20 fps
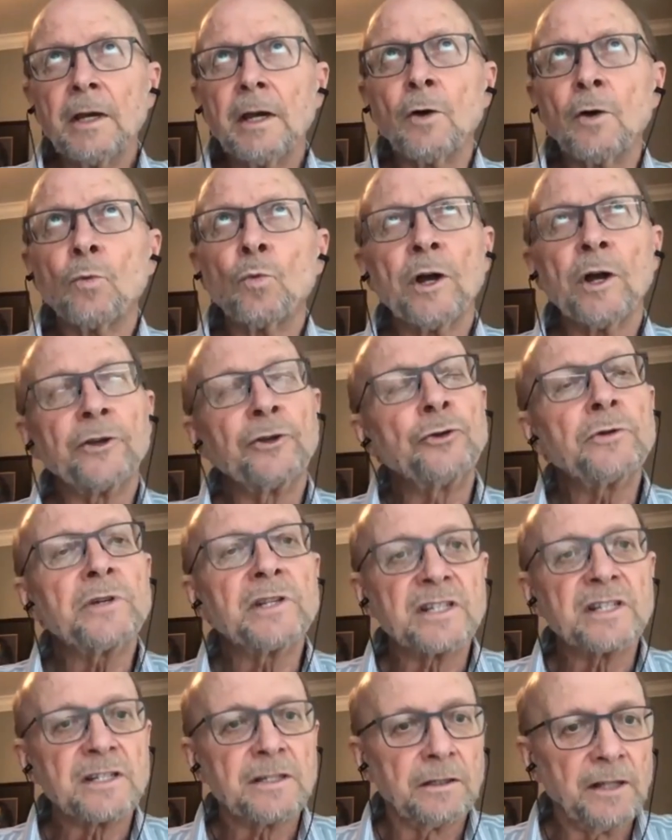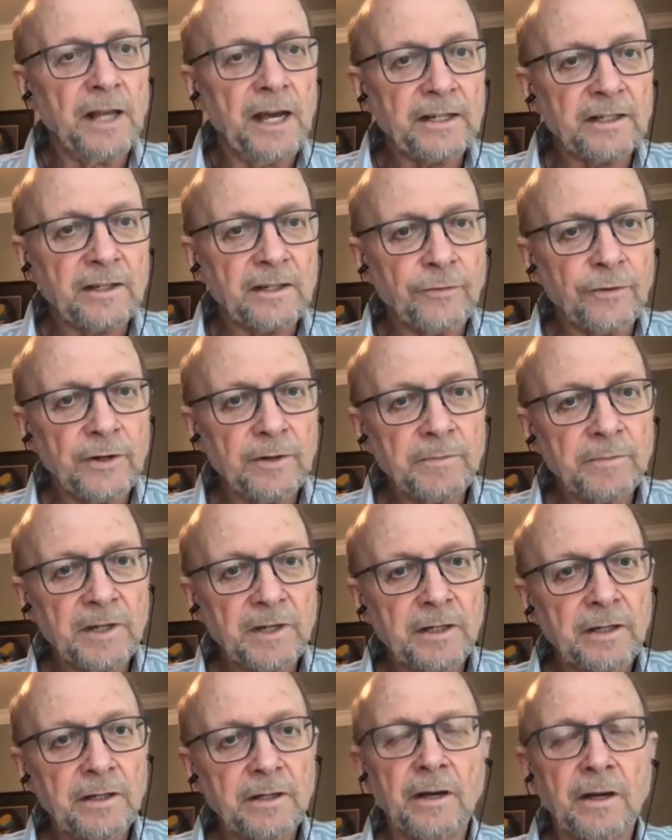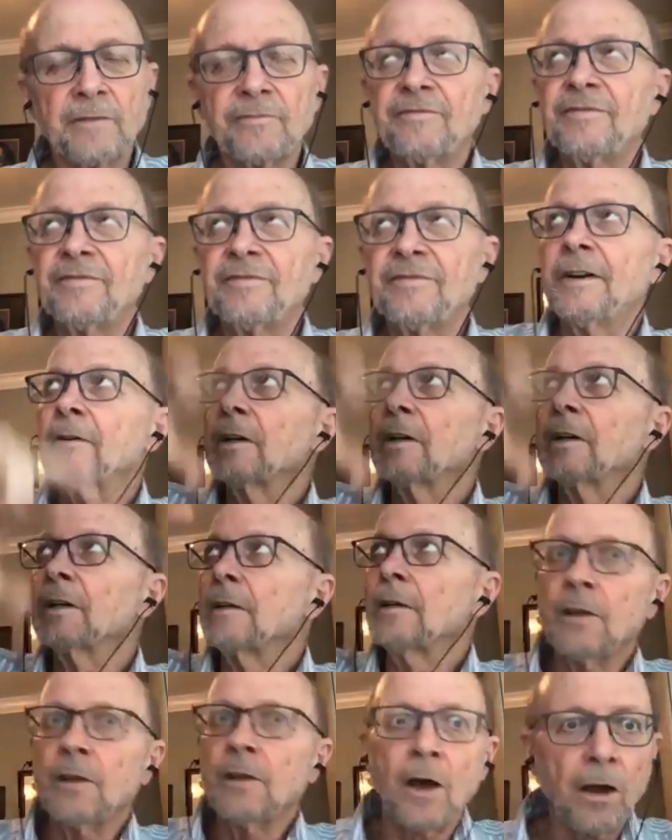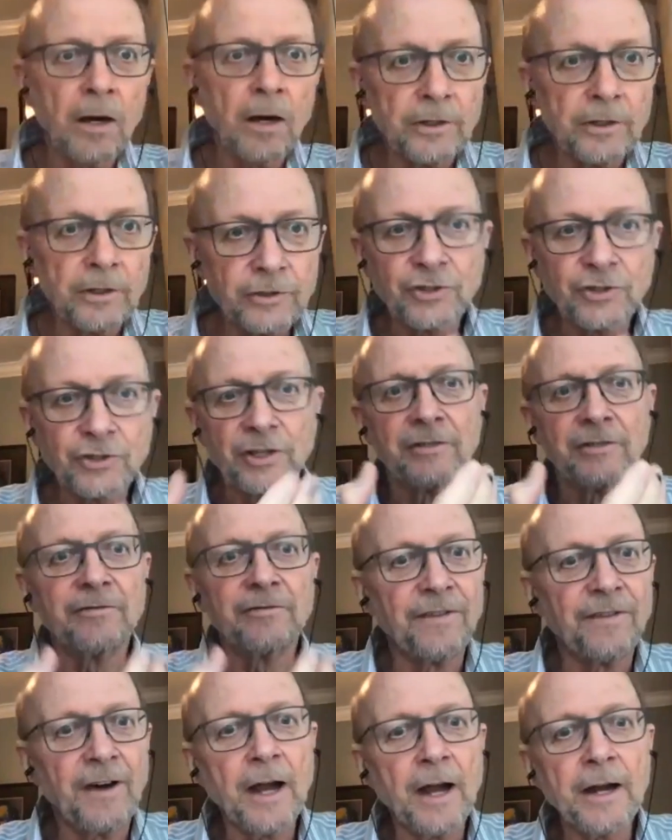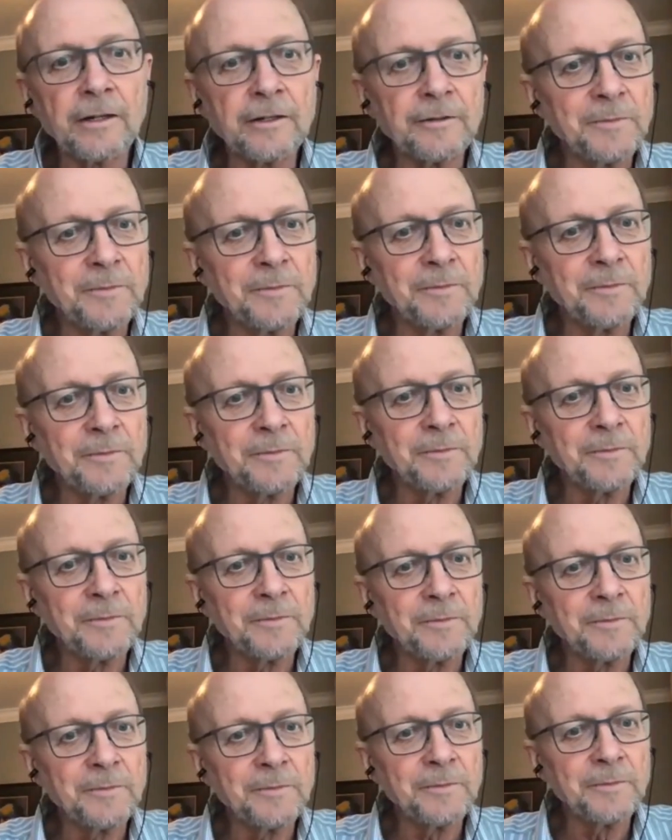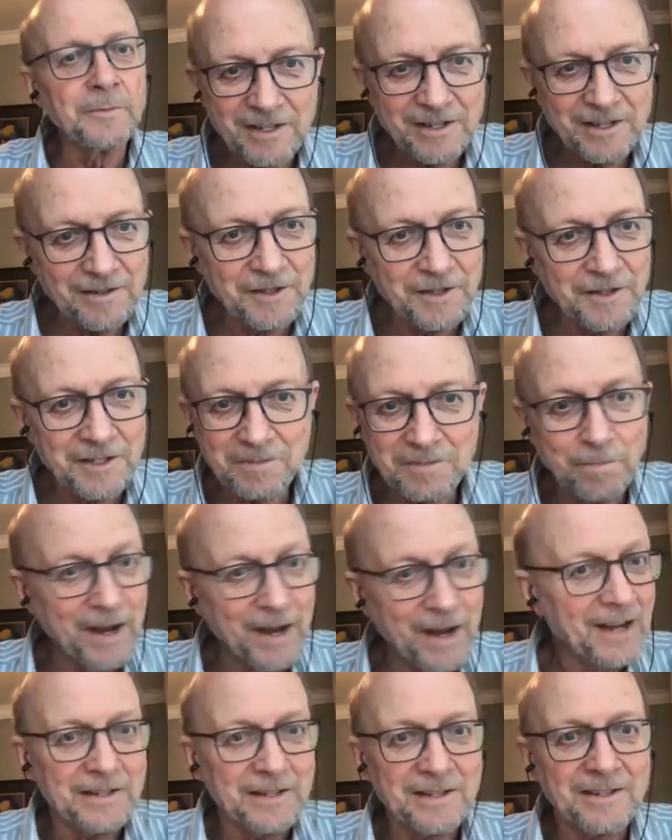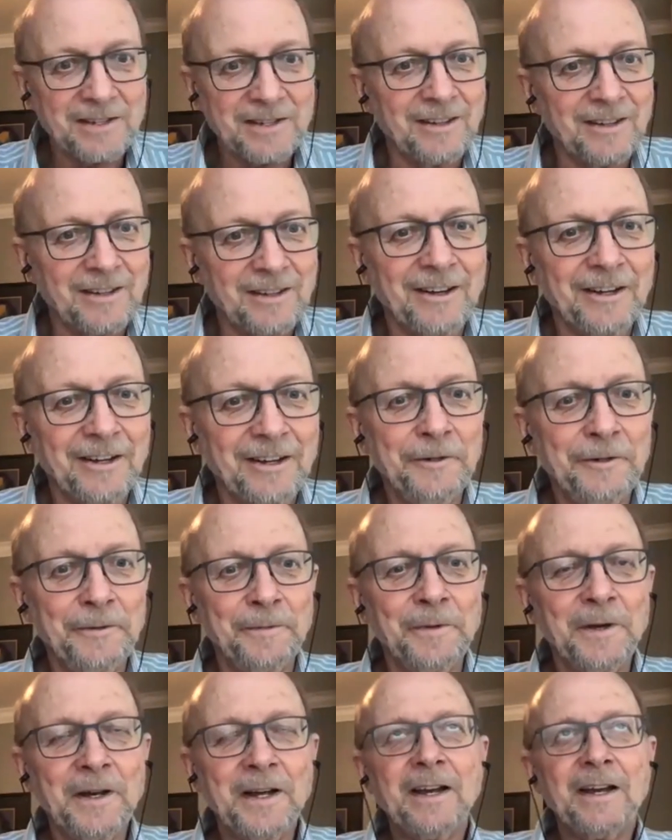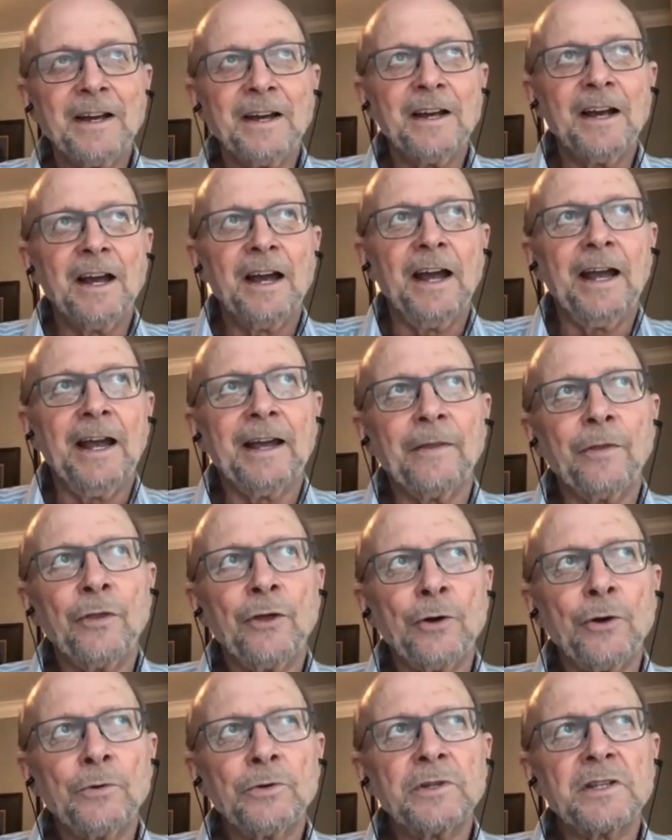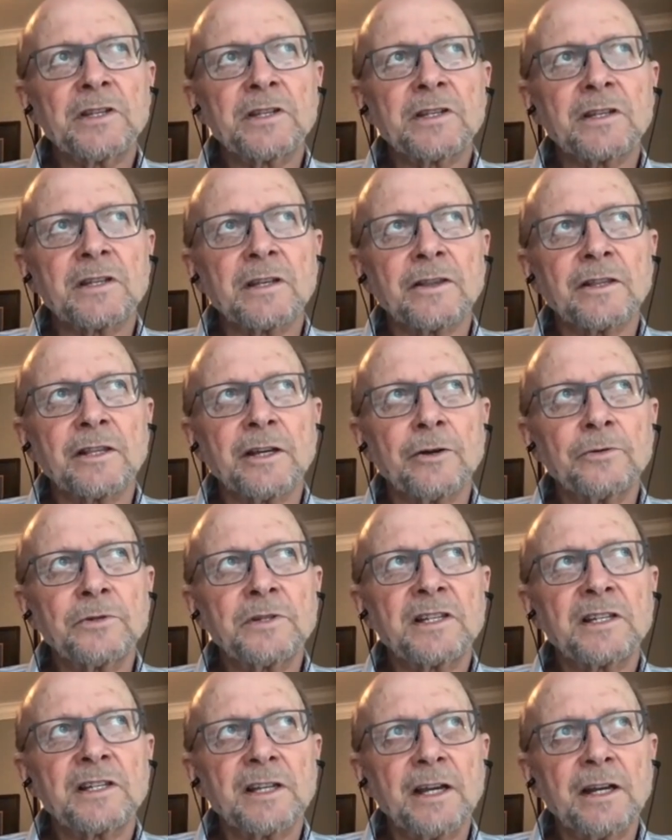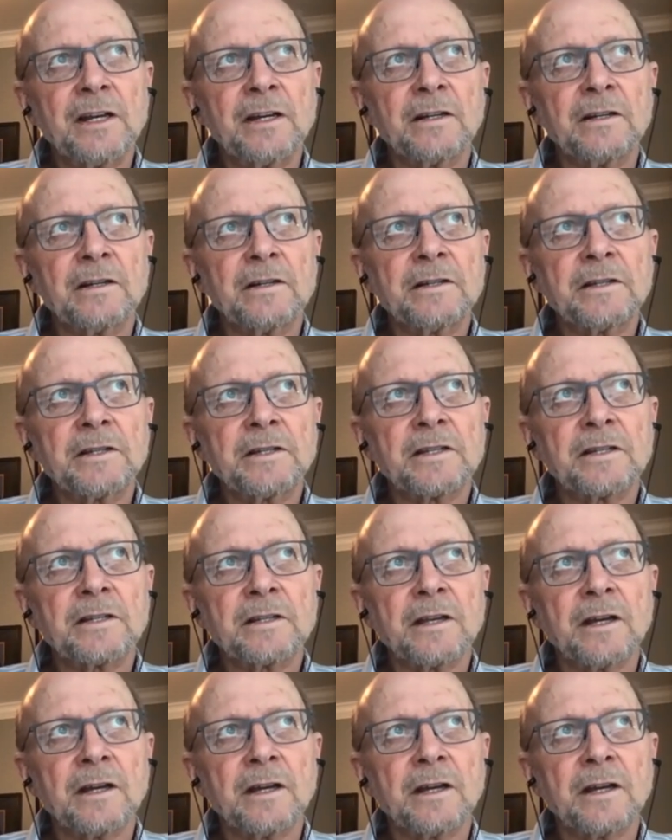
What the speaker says: where you can select from a very large environment the best of the best. And those singers